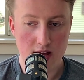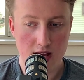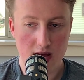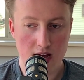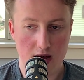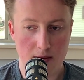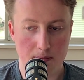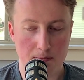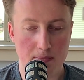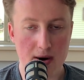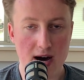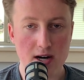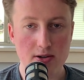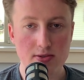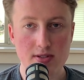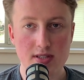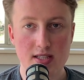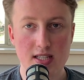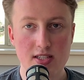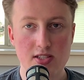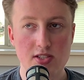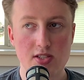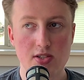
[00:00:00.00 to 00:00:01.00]

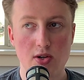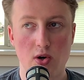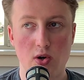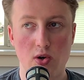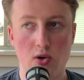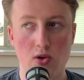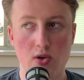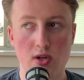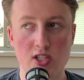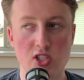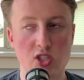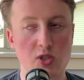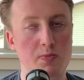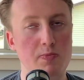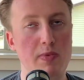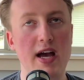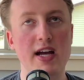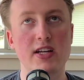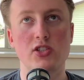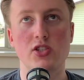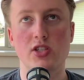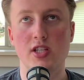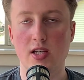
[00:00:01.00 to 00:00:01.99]
about this whole,
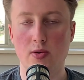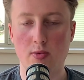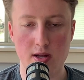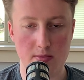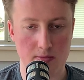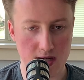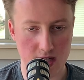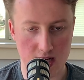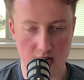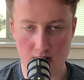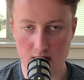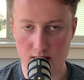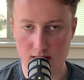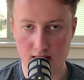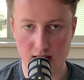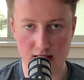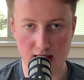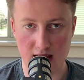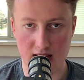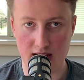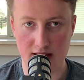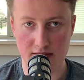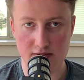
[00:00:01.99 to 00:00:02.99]
especially when McCarthy
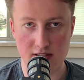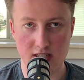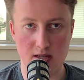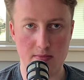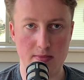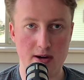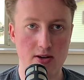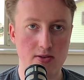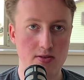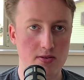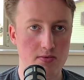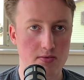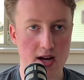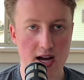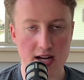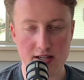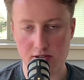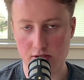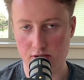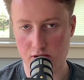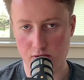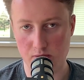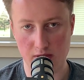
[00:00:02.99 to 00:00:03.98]
left, and about
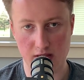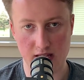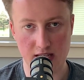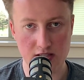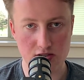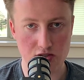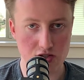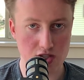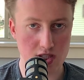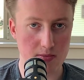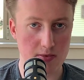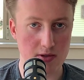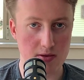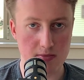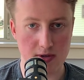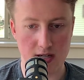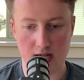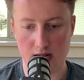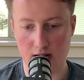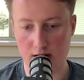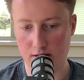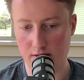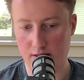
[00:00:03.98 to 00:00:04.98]
Rodgers' relationship with
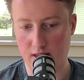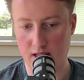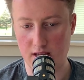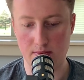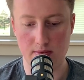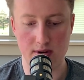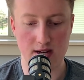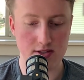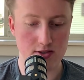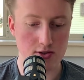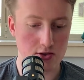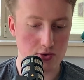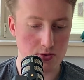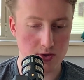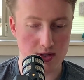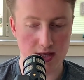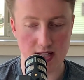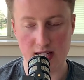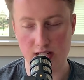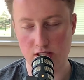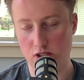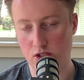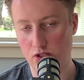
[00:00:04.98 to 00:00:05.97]
McCarthy and Rodgers'
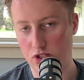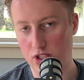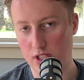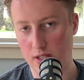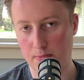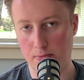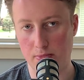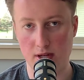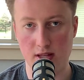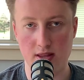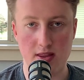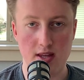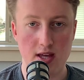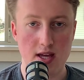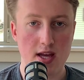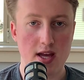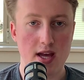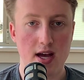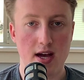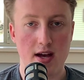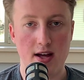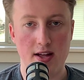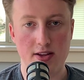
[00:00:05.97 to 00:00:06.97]
relationship with
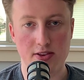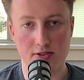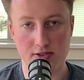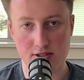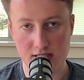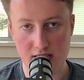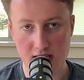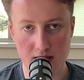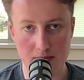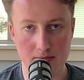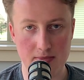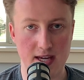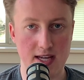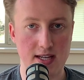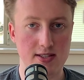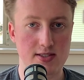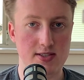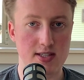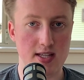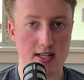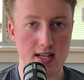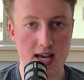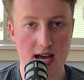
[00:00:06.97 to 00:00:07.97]
other
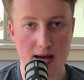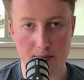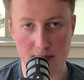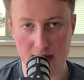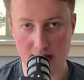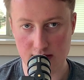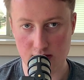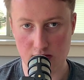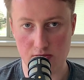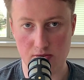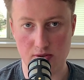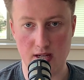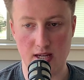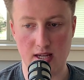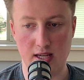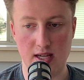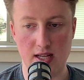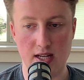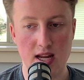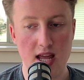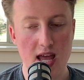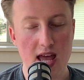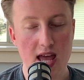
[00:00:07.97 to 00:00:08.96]
teammates and not mentoring. And